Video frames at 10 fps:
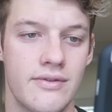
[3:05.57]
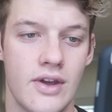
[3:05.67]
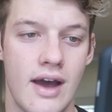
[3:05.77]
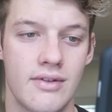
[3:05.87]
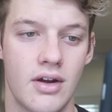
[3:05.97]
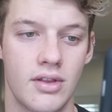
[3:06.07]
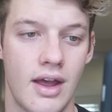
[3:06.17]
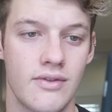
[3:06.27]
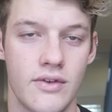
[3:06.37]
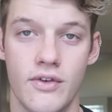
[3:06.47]
If you have it, I'll
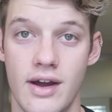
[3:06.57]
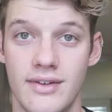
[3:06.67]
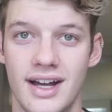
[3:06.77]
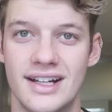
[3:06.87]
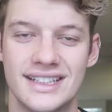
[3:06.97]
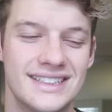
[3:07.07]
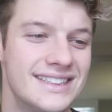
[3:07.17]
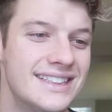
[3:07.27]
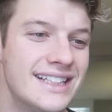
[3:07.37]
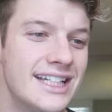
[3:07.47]
love you forever.
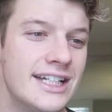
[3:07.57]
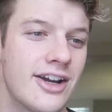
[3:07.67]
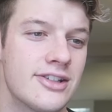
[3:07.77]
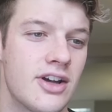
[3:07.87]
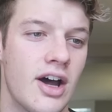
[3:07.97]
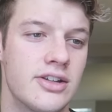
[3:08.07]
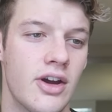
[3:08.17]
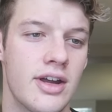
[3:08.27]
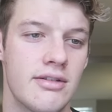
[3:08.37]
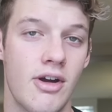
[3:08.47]
He goes,
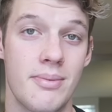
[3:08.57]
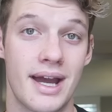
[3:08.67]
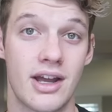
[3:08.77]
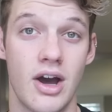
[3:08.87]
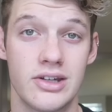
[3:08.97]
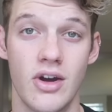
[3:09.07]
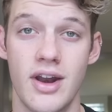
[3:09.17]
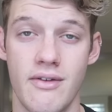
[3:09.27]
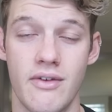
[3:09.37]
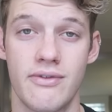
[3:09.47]
he wrote back, I
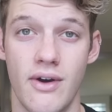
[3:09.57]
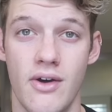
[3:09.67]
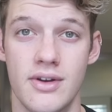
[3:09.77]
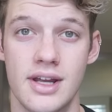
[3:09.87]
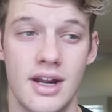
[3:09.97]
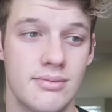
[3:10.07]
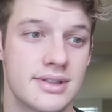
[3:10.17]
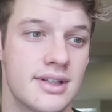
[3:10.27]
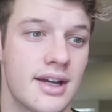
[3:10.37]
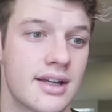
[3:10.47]
don't have a phone. And I'm
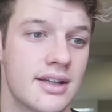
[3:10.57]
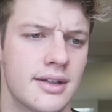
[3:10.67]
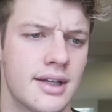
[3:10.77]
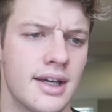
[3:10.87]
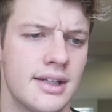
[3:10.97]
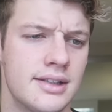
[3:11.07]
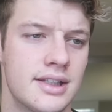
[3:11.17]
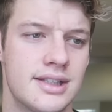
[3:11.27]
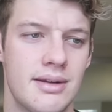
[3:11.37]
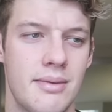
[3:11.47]
just like, okay.
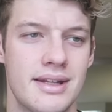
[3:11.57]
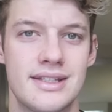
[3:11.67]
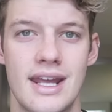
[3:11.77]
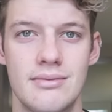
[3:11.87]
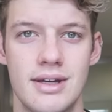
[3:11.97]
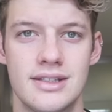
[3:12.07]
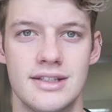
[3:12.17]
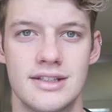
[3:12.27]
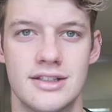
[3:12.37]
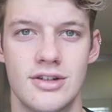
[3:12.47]
I sent him about 10
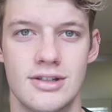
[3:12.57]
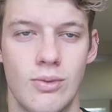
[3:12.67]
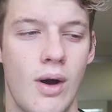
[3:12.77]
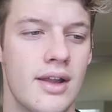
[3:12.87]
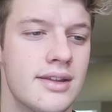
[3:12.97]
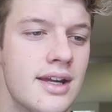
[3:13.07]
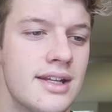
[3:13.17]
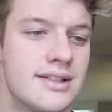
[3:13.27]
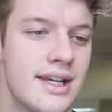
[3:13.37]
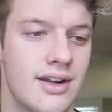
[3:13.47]
messages to his one,
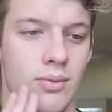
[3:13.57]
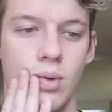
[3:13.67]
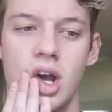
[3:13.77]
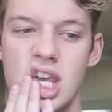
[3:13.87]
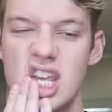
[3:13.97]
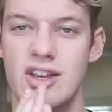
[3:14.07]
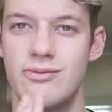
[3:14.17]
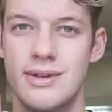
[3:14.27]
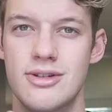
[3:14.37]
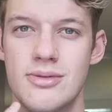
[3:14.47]
and he said, I'm working,
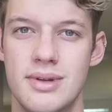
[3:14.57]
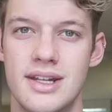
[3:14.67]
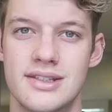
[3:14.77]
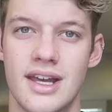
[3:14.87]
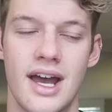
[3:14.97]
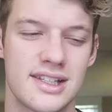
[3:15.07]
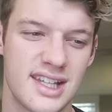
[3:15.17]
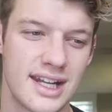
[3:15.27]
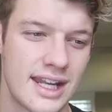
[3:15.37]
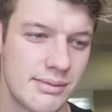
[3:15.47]
give me 2 minutes. I
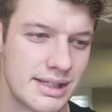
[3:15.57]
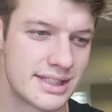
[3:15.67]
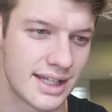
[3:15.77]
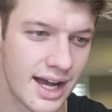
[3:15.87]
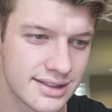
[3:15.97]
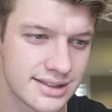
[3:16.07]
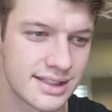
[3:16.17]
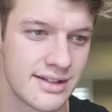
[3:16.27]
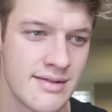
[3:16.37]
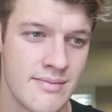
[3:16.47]
started getting a bit sus.